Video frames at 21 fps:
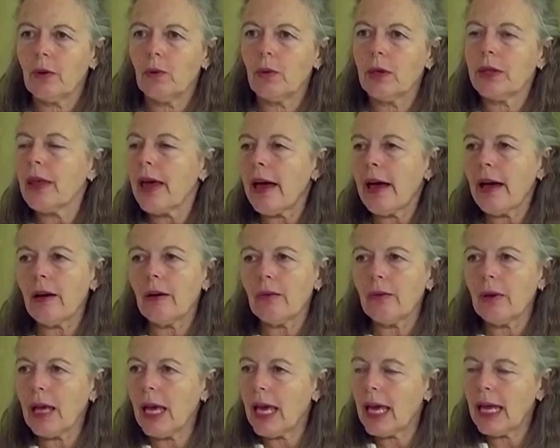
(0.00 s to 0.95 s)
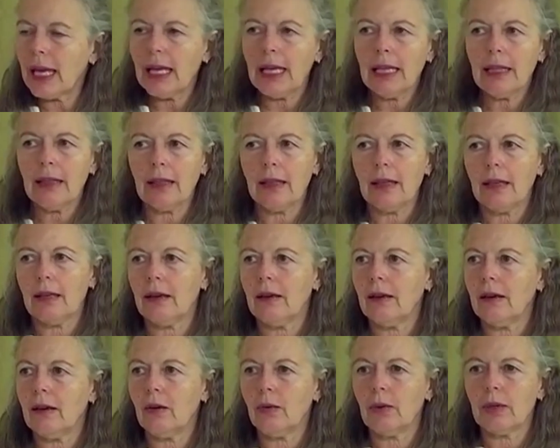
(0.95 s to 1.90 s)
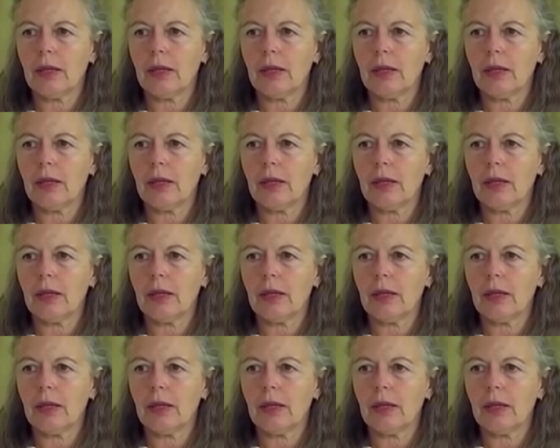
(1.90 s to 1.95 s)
Without anything,